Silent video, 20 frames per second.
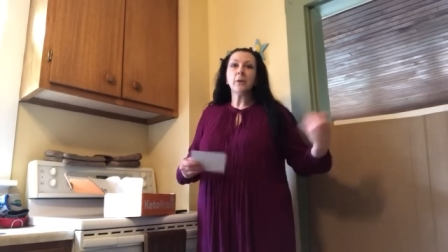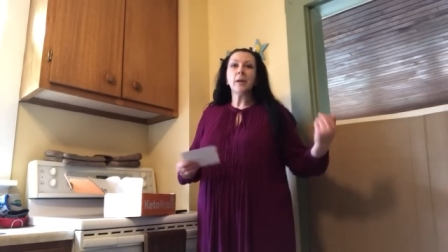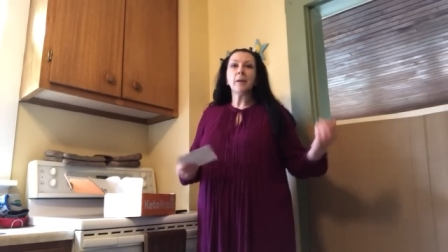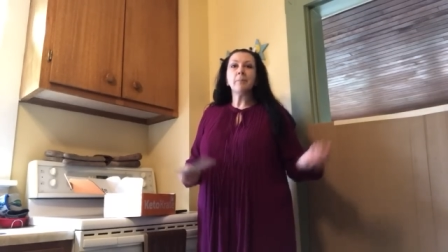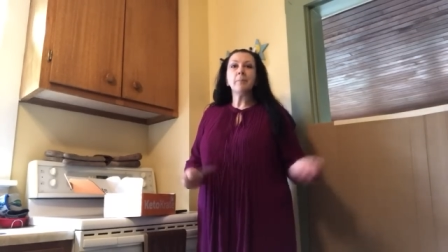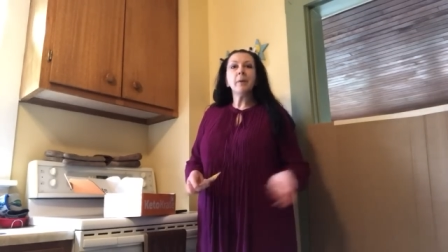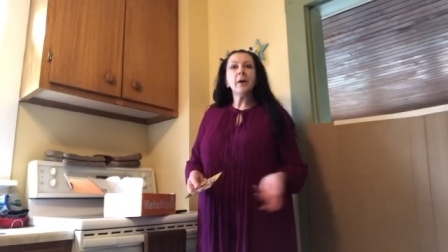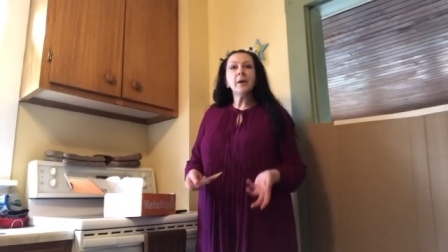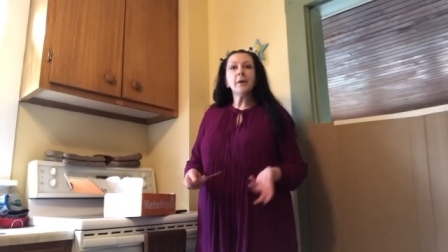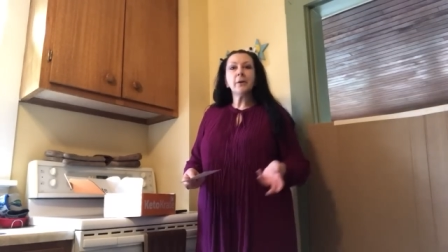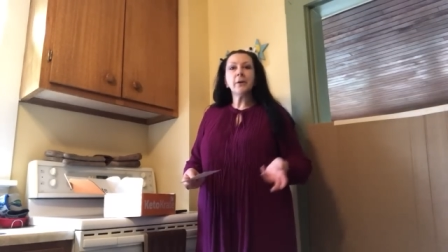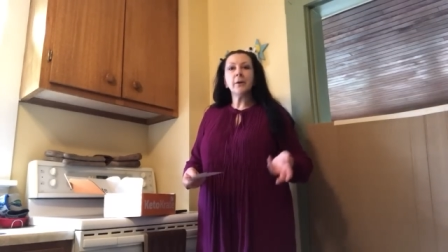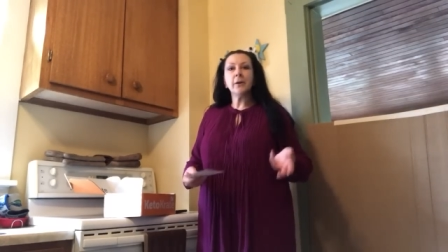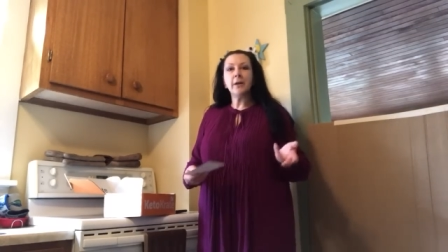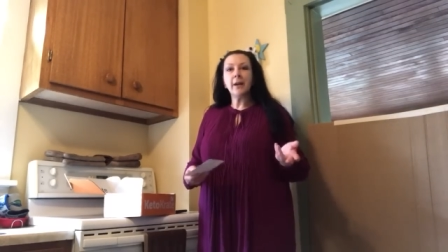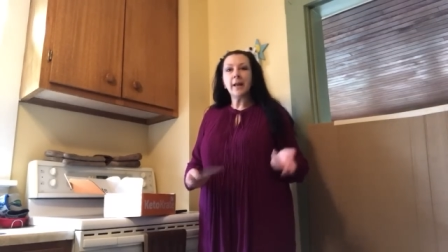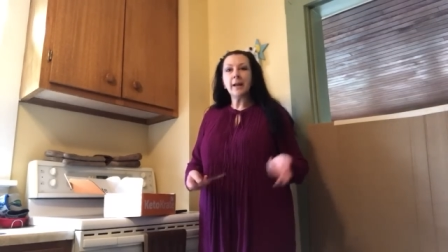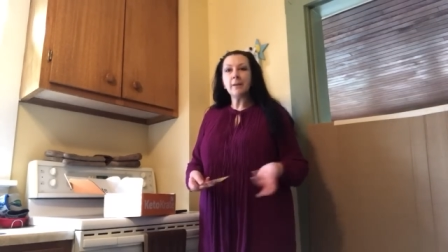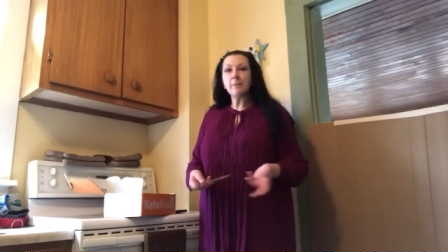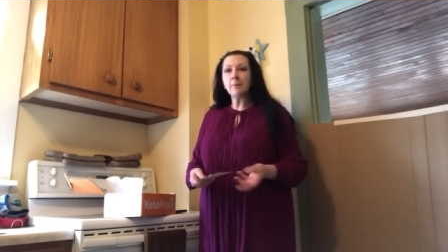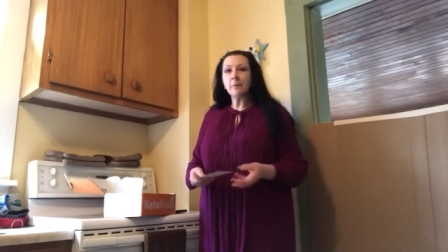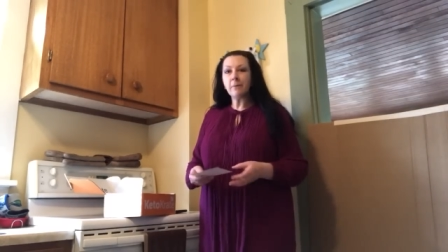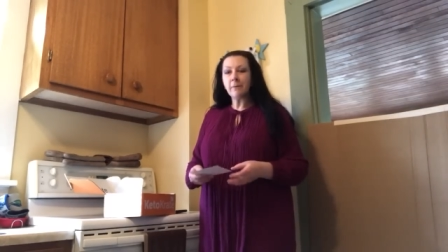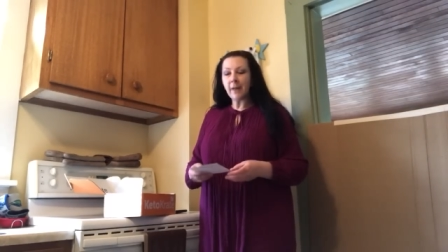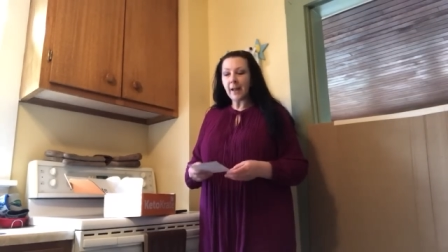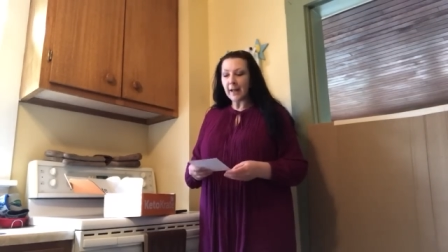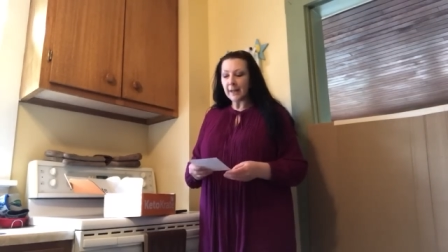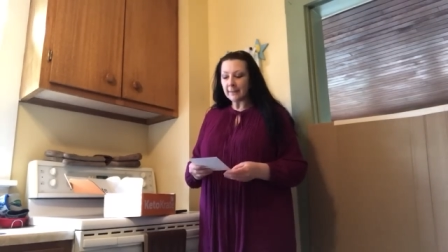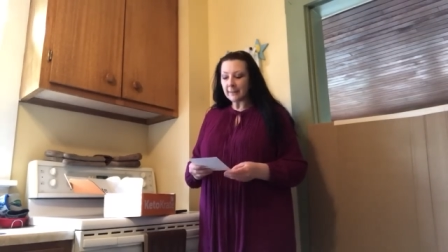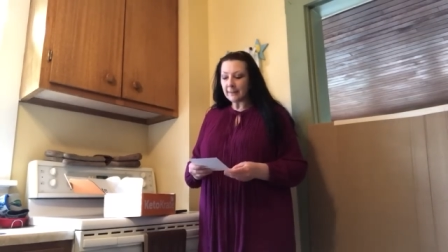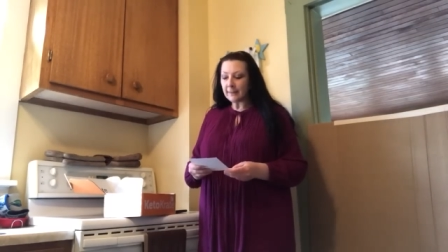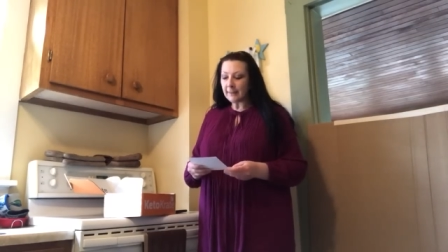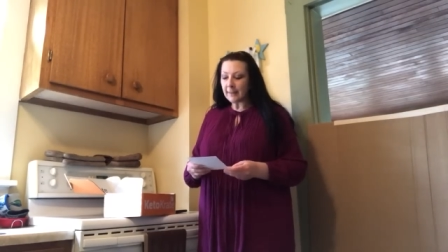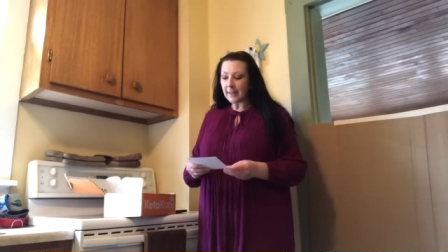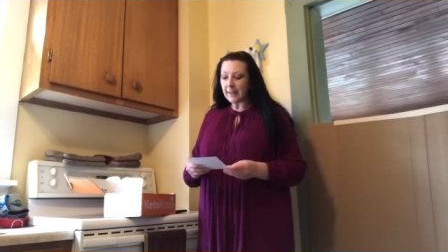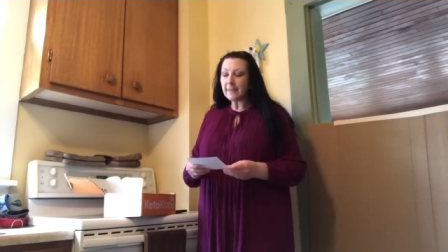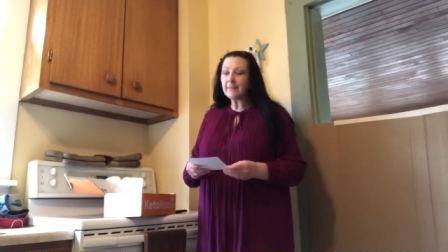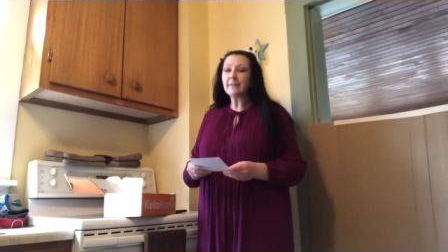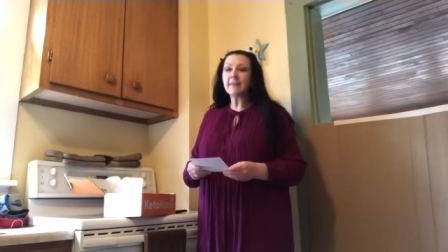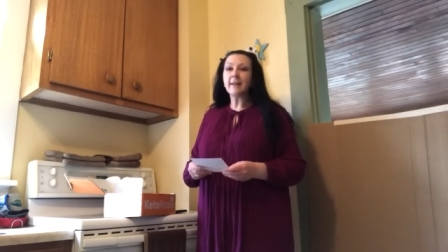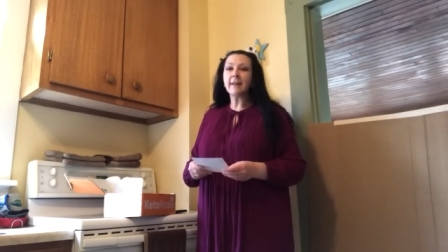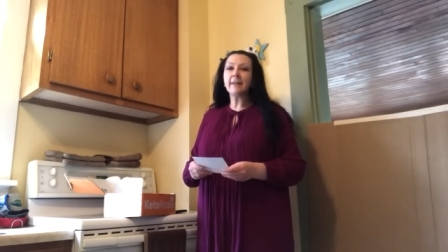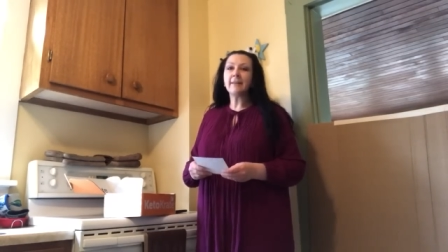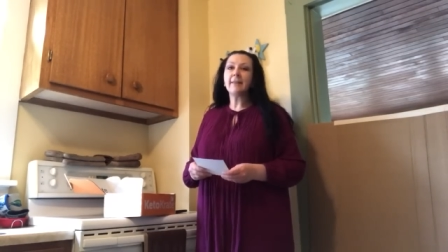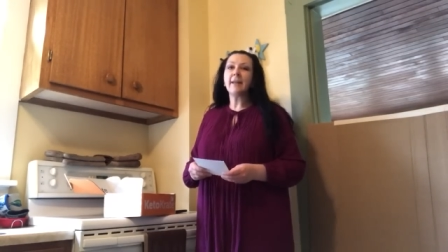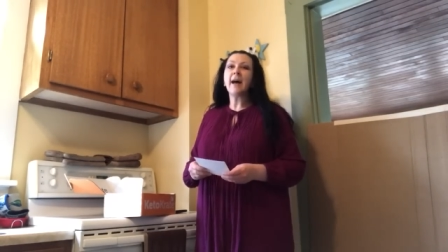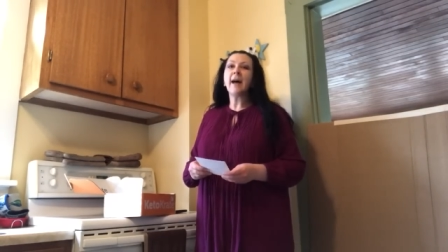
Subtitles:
like butter and animal fats and things like